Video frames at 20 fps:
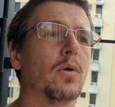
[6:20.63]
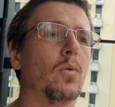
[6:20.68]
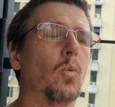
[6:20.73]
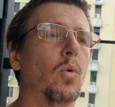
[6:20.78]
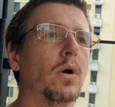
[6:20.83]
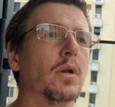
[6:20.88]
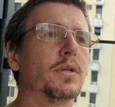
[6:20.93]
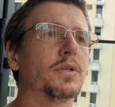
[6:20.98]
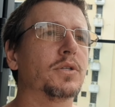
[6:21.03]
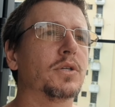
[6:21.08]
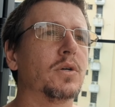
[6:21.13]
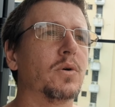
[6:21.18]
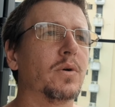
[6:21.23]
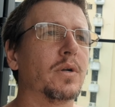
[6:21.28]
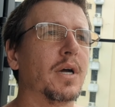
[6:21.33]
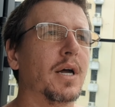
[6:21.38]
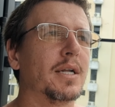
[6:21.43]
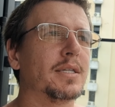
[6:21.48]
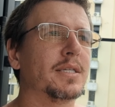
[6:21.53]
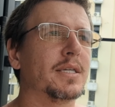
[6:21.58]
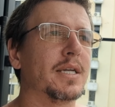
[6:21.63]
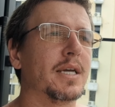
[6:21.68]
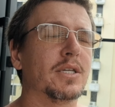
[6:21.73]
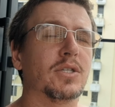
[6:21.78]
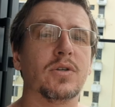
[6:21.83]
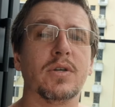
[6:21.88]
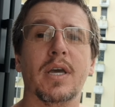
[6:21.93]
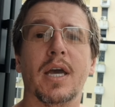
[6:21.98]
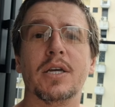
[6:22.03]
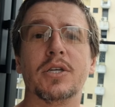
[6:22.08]
What is going on today?
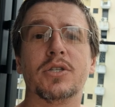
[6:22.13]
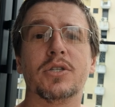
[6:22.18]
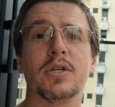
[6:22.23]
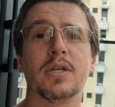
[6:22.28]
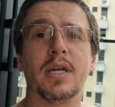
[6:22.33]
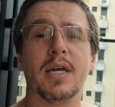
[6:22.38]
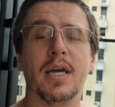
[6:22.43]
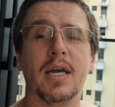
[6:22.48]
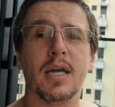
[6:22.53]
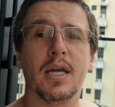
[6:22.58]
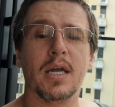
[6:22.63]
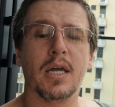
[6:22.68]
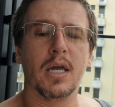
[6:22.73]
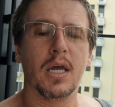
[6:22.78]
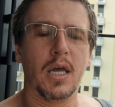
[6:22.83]
So yesterday,